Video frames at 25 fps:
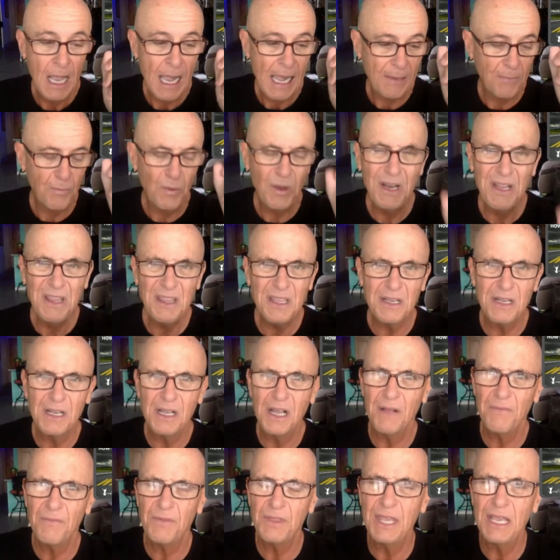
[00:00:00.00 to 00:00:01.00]
One of
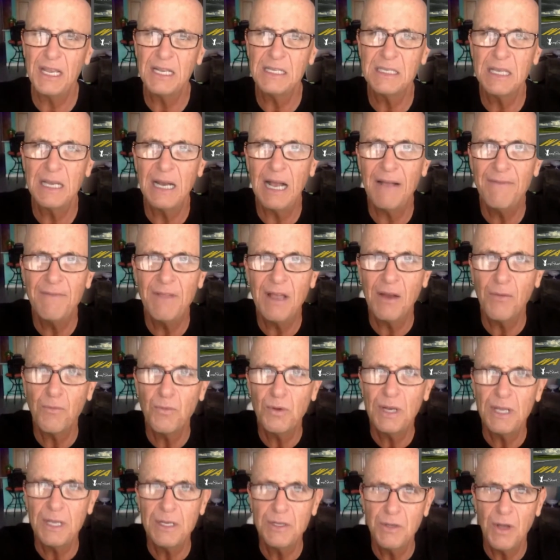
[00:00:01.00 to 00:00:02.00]
the things that I've not
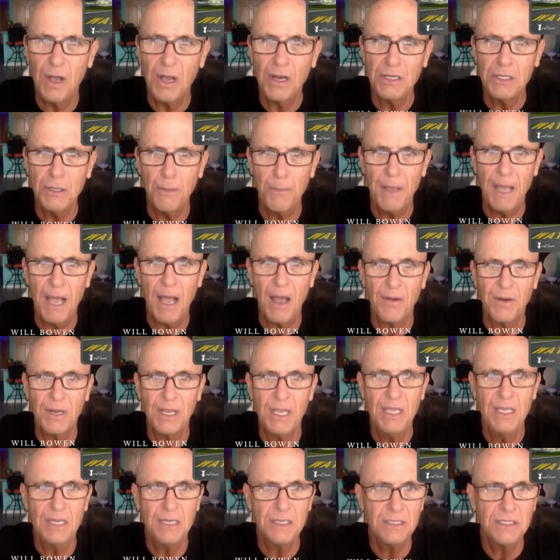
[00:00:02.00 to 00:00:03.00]
really talked about
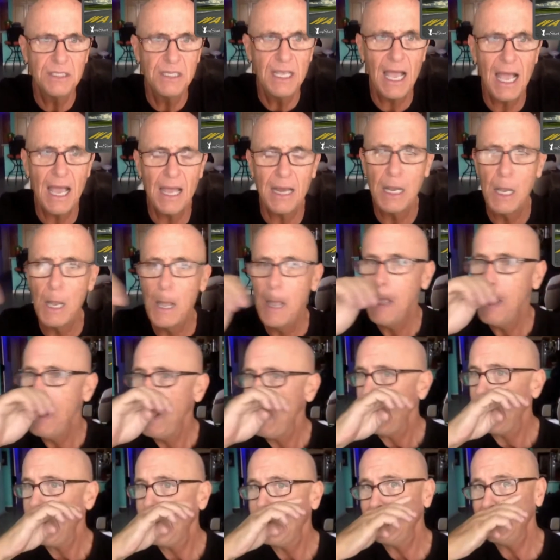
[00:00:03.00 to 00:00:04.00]
is that
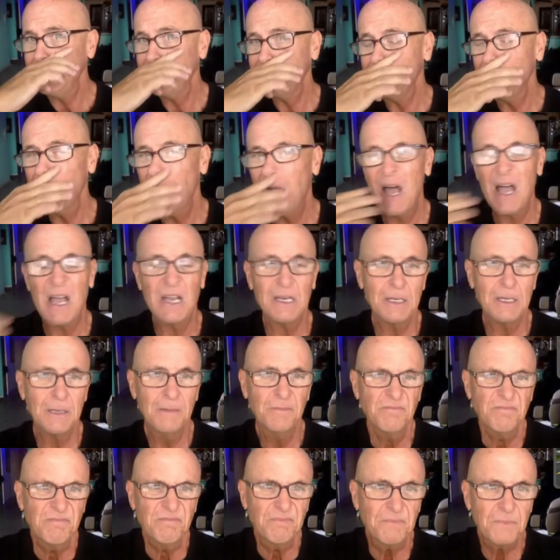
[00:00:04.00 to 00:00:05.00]
it is not,
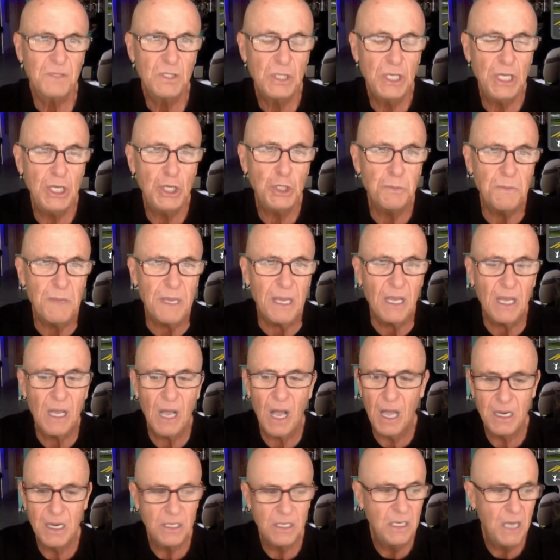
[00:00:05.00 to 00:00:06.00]
excuse me,
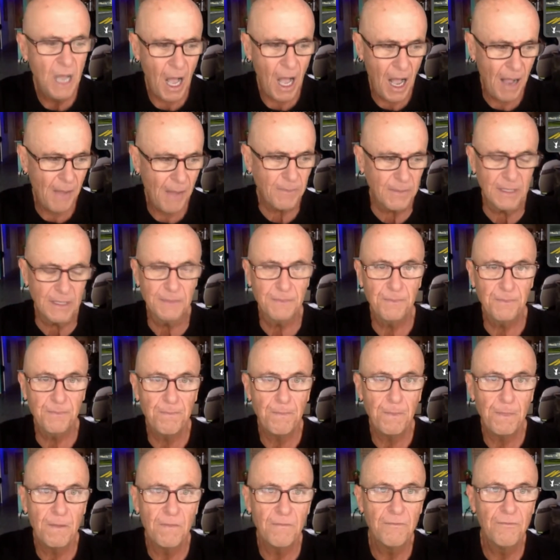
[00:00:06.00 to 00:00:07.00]
uncommon
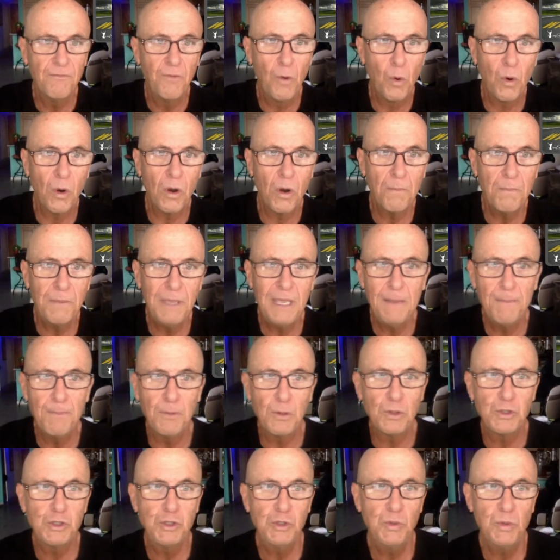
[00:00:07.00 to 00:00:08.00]
for
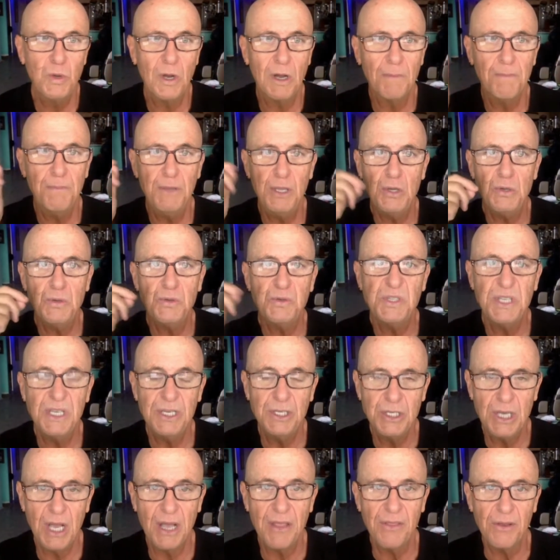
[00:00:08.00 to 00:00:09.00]
people to abuse
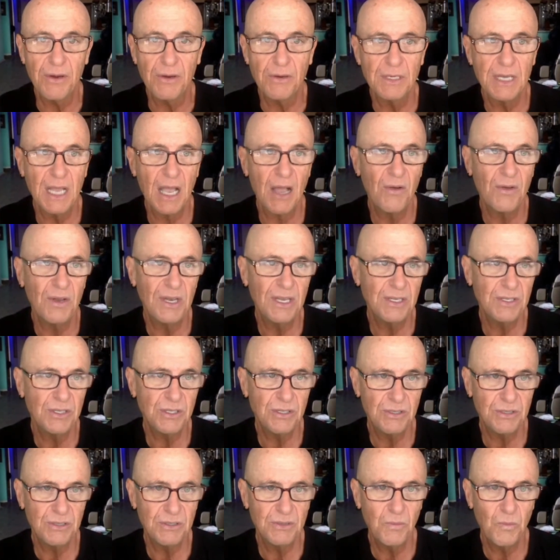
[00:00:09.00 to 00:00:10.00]
each other. Now it
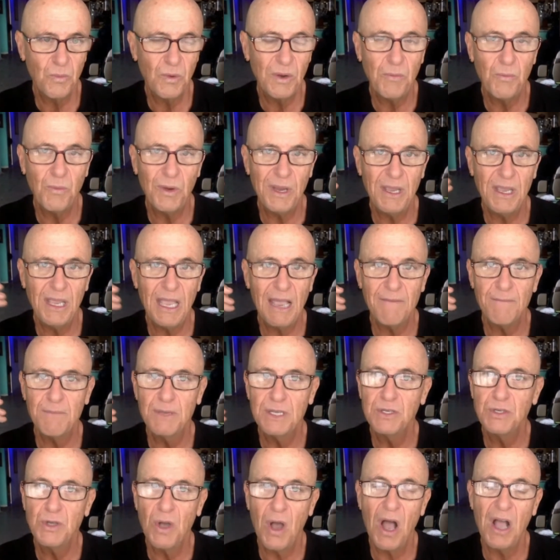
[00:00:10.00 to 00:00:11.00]
is we we have
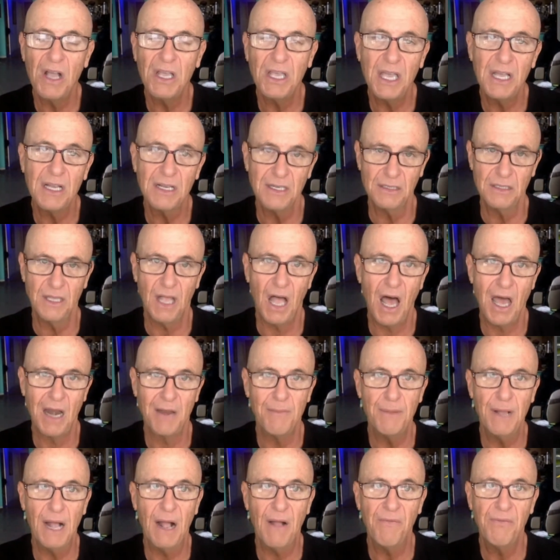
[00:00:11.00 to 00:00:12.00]
been talking a lot
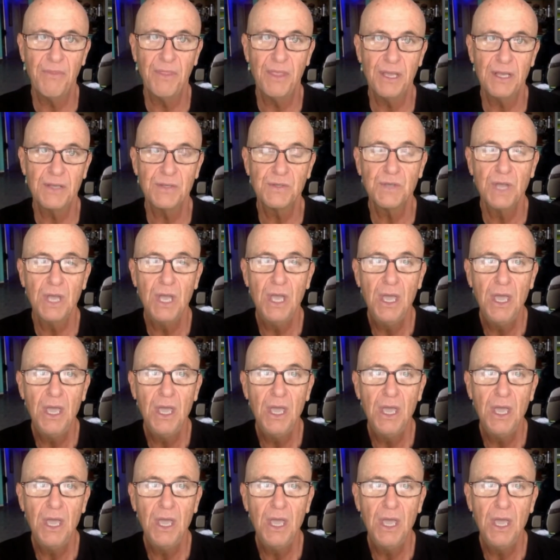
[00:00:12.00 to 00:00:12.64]
about this